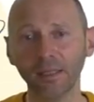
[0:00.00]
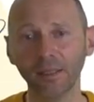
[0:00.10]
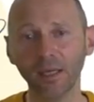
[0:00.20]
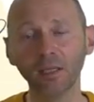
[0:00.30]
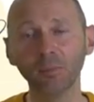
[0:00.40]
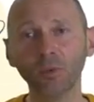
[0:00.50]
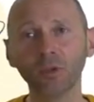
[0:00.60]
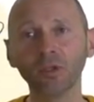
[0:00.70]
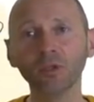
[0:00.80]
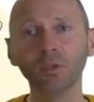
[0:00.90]
They are
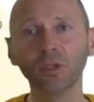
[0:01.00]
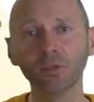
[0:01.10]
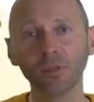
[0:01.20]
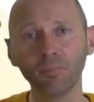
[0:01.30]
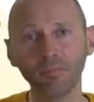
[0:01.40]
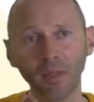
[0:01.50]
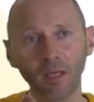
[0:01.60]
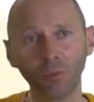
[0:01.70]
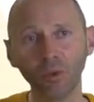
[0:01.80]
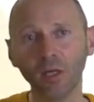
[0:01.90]
important because
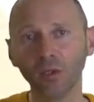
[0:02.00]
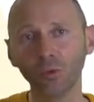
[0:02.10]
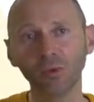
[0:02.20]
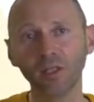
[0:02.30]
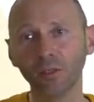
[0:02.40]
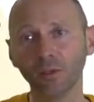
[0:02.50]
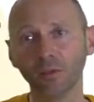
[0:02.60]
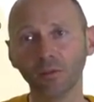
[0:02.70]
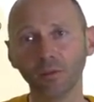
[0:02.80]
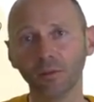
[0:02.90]
we are using,
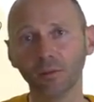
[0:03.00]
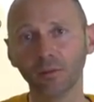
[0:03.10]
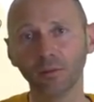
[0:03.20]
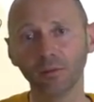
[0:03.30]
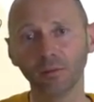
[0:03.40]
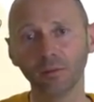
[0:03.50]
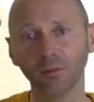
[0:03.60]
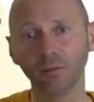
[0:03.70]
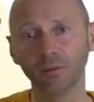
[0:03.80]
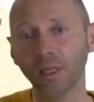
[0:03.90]

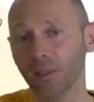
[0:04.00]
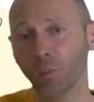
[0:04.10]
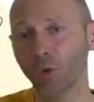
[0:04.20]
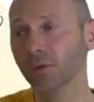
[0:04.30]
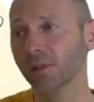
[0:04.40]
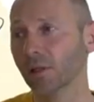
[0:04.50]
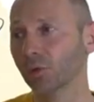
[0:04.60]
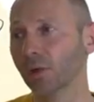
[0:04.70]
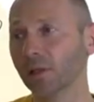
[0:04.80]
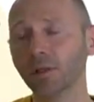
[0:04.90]
like bones
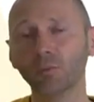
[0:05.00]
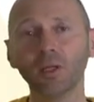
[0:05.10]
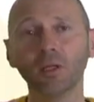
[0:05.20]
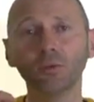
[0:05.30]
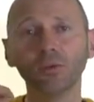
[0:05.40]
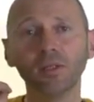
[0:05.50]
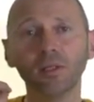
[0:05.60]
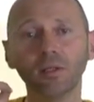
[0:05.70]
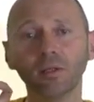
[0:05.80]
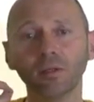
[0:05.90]
actually, we are
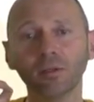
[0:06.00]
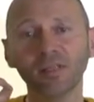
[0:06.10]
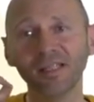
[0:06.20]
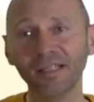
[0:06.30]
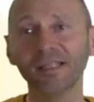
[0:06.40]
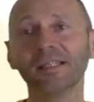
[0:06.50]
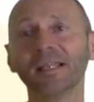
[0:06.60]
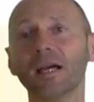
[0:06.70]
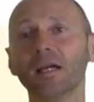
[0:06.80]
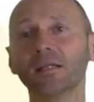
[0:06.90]
using CT
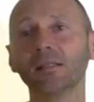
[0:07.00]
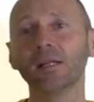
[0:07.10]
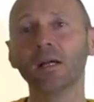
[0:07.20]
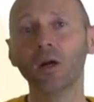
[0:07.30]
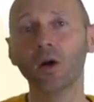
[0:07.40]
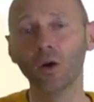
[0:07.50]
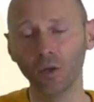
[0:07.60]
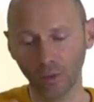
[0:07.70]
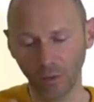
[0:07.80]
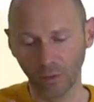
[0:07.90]
scans
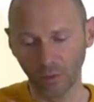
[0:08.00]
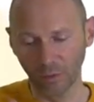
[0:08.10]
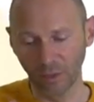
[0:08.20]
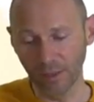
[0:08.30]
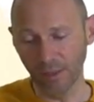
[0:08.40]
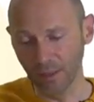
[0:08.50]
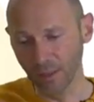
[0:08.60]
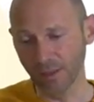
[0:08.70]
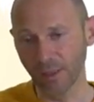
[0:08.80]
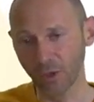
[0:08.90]
or
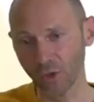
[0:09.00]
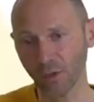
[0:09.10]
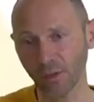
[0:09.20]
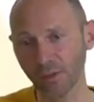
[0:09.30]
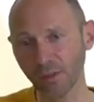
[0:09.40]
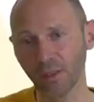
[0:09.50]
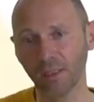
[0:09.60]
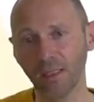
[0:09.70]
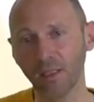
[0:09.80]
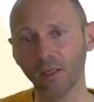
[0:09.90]
classical sections
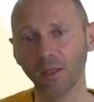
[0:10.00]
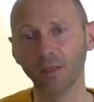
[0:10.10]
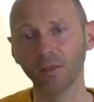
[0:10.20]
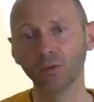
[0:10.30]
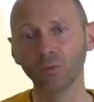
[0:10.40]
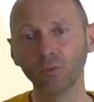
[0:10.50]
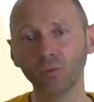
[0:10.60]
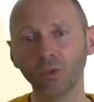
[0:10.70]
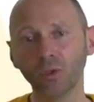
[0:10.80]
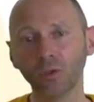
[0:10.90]

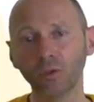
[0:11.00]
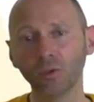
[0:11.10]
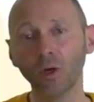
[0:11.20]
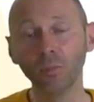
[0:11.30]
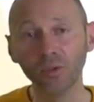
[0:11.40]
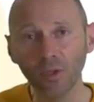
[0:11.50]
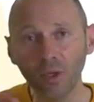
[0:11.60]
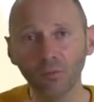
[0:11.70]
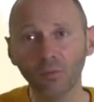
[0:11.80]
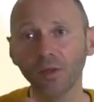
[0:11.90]
to
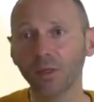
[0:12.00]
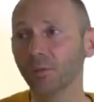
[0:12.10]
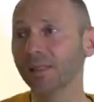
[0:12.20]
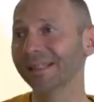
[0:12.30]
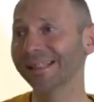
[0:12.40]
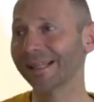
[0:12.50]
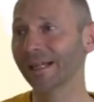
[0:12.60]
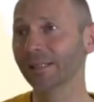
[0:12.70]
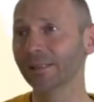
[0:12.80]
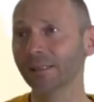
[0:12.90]
observe what there is
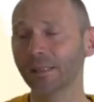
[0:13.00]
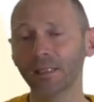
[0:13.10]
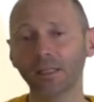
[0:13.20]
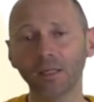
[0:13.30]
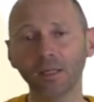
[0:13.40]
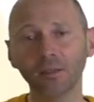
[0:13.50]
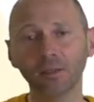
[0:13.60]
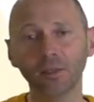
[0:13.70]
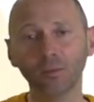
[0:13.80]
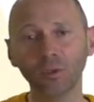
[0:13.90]
inside,
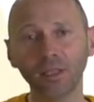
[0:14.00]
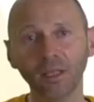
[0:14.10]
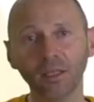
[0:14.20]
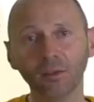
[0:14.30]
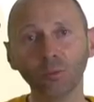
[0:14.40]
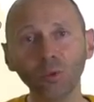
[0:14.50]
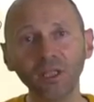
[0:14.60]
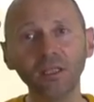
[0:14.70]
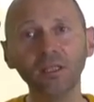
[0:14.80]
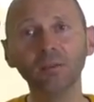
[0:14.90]
and we can
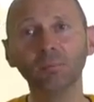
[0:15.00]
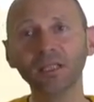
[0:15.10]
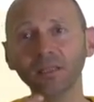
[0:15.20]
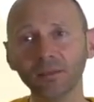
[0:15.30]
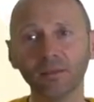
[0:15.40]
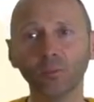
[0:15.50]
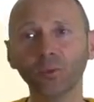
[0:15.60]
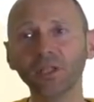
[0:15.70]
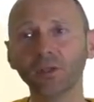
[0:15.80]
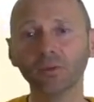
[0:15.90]

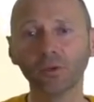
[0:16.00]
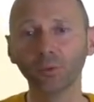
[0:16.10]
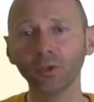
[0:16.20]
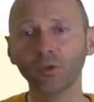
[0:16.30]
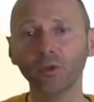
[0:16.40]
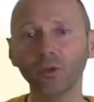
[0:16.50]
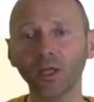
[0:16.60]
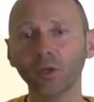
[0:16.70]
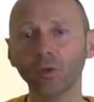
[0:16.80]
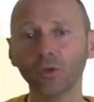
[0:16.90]
reconstruct the
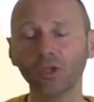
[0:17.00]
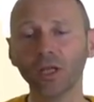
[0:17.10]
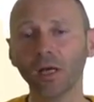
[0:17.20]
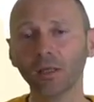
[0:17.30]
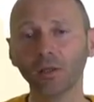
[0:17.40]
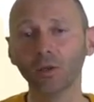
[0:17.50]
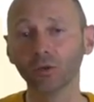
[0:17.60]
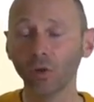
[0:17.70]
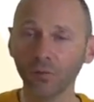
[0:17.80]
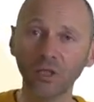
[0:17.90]
ecological or
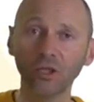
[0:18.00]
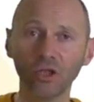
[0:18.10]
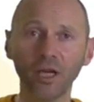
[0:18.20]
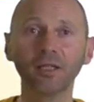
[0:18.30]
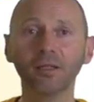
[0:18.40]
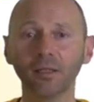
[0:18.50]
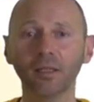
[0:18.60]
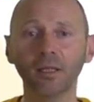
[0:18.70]
trophic chain